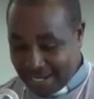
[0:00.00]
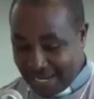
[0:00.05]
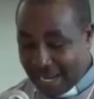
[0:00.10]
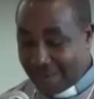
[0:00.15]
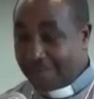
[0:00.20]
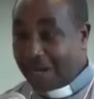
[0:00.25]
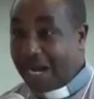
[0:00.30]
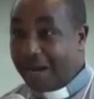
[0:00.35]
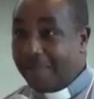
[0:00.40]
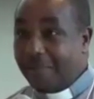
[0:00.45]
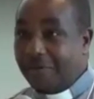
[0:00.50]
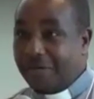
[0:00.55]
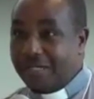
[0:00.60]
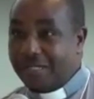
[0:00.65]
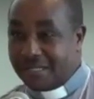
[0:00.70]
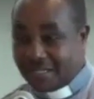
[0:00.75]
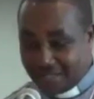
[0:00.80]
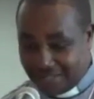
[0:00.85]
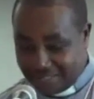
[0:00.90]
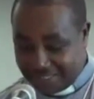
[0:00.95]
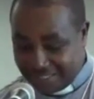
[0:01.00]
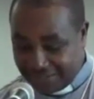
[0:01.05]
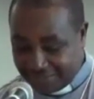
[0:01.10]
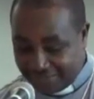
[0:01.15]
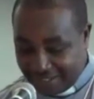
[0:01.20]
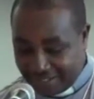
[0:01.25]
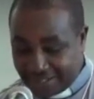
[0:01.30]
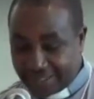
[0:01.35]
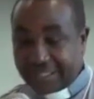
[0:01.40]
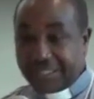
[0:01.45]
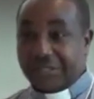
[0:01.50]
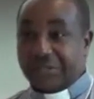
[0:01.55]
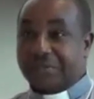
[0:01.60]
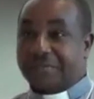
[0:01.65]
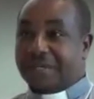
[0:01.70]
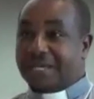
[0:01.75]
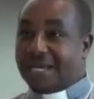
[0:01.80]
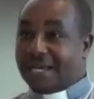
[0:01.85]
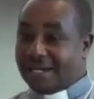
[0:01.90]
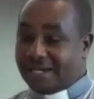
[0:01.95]
I'm humbled this evening to
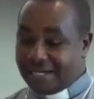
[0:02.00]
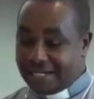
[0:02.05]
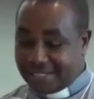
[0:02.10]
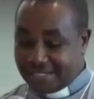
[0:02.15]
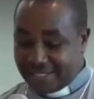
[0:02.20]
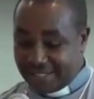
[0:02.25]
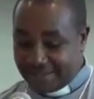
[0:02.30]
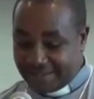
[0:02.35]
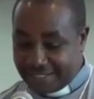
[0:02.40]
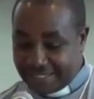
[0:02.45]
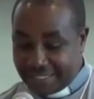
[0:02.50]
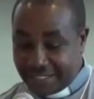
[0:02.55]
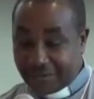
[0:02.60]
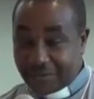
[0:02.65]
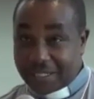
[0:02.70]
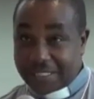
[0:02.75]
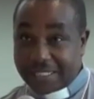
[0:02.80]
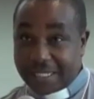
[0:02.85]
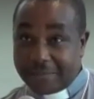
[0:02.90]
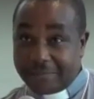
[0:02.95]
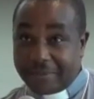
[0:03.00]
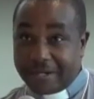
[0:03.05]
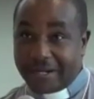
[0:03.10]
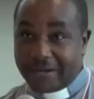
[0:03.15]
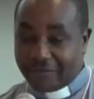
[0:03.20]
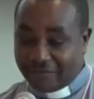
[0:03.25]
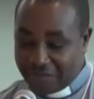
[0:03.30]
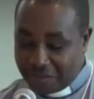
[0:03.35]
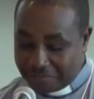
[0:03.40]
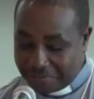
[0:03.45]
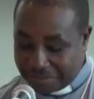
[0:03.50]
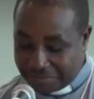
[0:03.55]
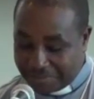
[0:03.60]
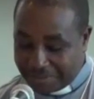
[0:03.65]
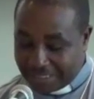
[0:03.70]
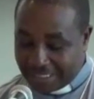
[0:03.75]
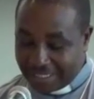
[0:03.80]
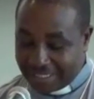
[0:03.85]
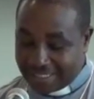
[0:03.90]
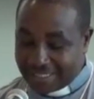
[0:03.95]
be addressing the General Assembly of the
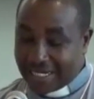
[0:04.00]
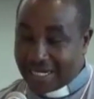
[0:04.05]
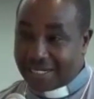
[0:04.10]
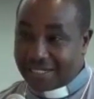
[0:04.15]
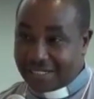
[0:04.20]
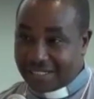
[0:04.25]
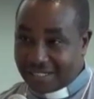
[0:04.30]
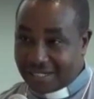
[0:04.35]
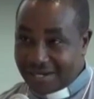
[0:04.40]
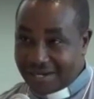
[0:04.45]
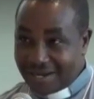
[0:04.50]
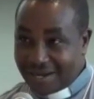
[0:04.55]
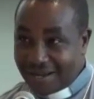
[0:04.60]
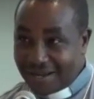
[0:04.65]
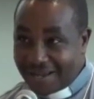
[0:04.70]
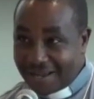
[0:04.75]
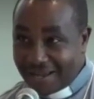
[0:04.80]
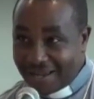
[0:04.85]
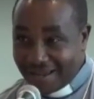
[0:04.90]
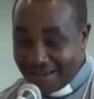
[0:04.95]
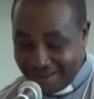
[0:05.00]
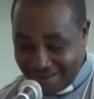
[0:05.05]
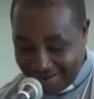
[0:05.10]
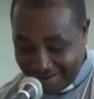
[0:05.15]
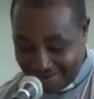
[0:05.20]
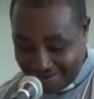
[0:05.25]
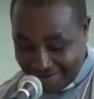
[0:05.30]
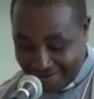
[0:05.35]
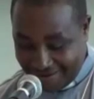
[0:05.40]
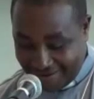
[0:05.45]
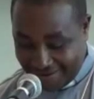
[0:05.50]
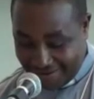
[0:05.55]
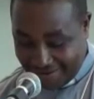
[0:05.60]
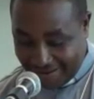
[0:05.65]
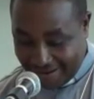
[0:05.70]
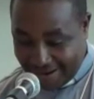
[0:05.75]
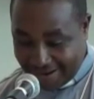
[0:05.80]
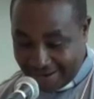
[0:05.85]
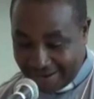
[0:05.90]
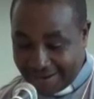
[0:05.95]
Presbyterian Church in
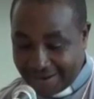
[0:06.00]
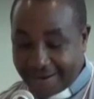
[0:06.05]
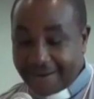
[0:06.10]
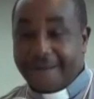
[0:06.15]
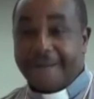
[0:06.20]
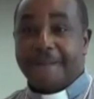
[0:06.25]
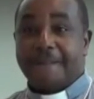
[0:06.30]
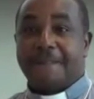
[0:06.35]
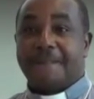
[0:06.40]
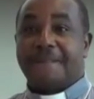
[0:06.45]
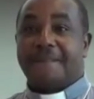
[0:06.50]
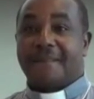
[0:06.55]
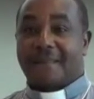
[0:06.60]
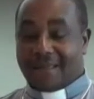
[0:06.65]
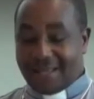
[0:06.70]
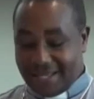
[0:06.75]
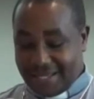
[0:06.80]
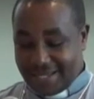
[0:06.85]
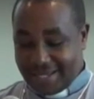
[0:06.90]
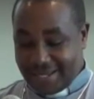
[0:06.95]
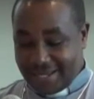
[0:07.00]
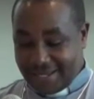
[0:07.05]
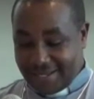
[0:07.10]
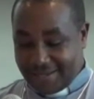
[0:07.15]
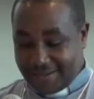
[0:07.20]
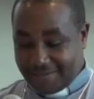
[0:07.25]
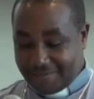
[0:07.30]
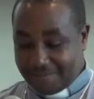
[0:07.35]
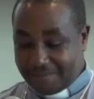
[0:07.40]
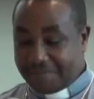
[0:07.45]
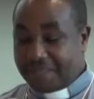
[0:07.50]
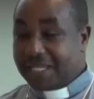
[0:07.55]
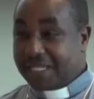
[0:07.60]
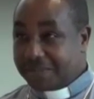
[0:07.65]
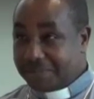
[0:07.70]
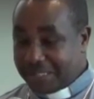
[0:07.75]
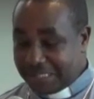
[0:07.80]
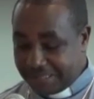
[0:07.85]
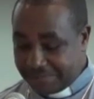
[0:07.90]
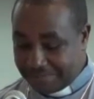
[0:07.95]
Canada. This
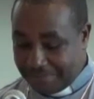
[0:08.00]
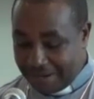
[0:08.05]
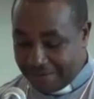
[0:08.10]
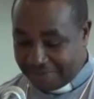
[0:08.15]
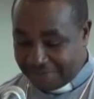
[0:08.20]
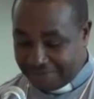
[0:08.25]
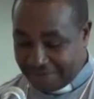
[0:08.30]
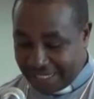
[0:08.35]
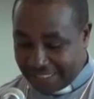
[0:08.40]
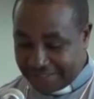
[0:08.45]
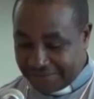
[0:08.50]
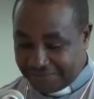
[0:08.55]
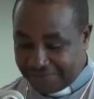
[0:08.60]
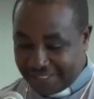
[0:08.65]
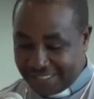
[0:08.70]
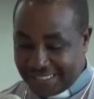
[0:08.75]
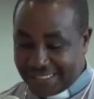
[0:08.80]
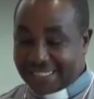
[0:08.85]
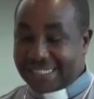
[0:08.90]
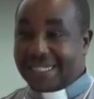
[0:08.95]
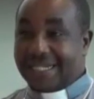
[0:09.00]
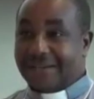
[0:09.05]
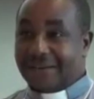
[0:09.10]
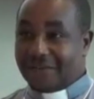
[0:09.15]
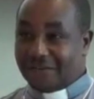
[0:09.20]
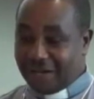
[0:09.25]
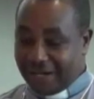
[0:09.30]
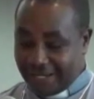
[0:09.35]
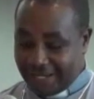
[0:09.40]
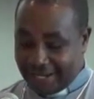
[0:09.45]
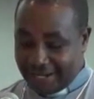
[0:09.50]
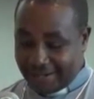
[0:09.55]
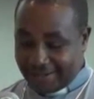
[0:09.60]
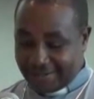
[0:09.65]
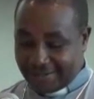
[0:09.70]
is my first visit over here,